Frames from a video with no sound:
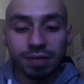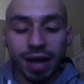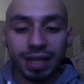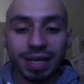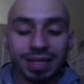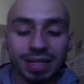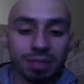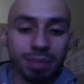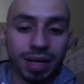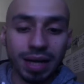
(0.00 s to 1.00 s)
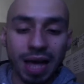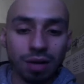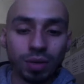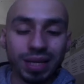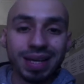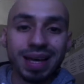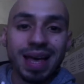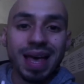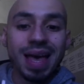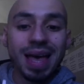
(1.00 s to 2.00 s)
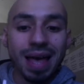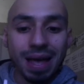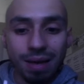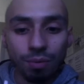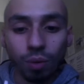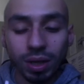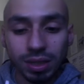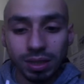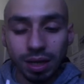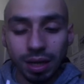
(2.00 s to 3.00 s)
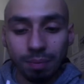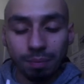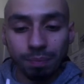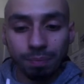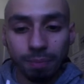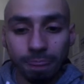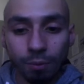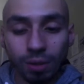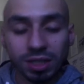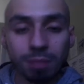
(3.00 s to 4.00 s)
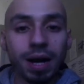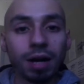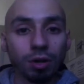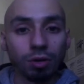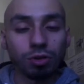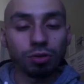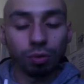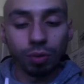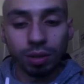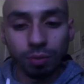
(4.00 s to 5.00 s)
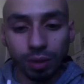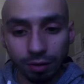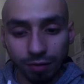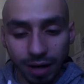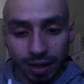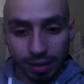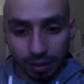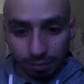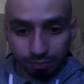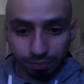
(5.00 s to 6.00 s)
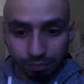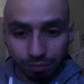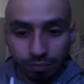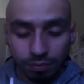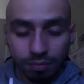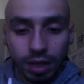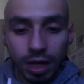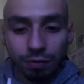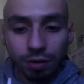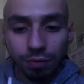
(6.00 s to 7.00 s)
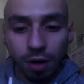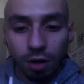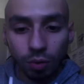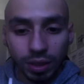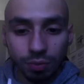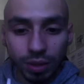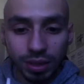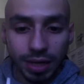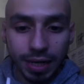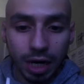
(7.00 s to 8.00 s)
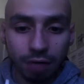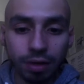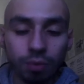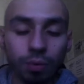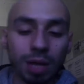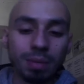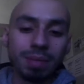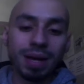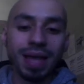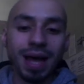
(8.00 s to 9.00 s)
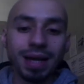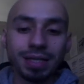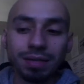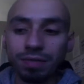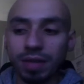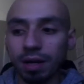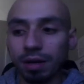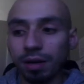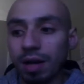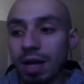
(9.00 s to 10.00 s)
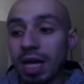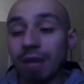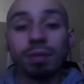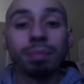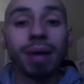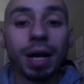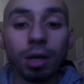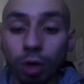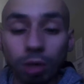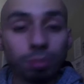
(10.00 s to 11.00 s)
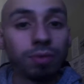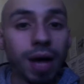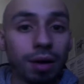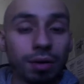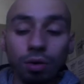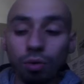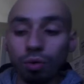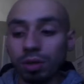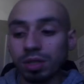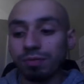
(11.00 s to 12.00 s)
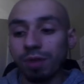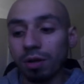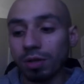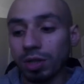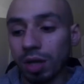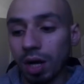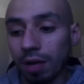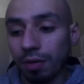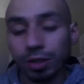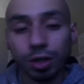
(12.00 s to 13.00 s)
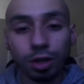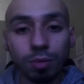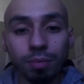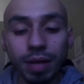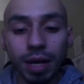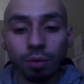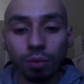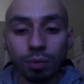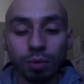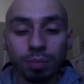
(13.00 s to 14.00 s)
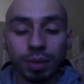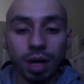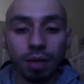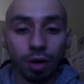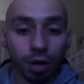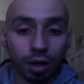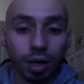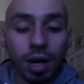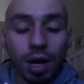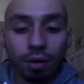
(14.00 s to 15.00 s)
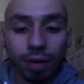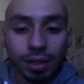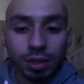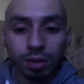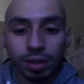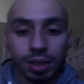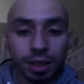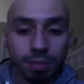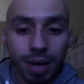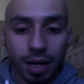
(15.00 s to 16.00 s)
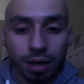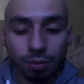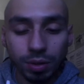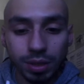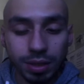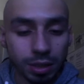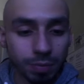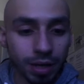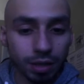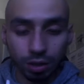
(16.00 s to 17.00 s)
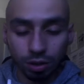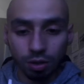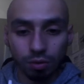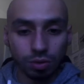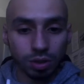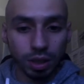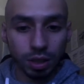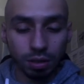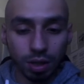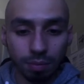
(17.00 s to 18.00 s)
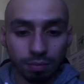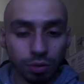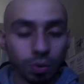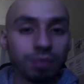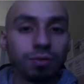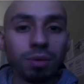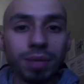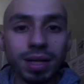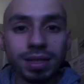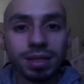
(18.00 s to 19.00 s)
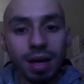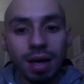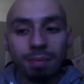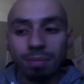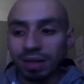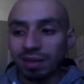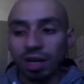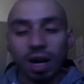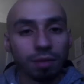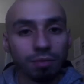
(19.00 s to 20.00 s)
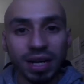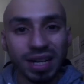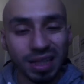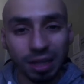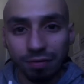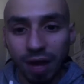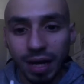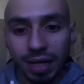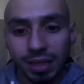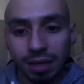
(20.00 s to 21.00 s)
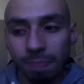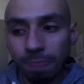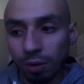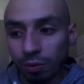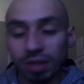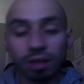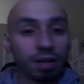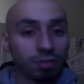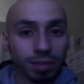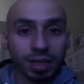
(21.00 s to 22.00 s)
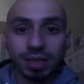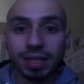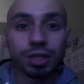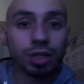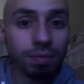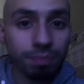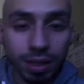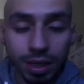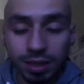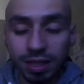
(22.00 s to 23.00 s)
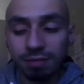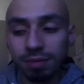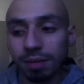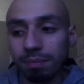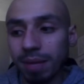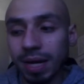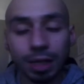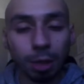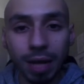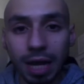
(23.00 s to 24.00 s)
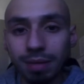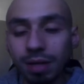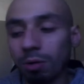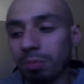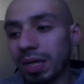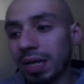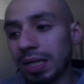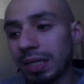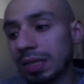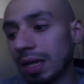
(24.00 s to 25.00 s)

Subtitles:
any anticipated equity once the buyer goes through with their financing. If default, we take care of it. What I mean by that is if the buyer were to move out or default on the term, then we would be on the hook, right? So let's say the buyer was anticipated to close in 24 months, but they're not ready to get their financing. We would either give them an extension because they've been making their payment, or because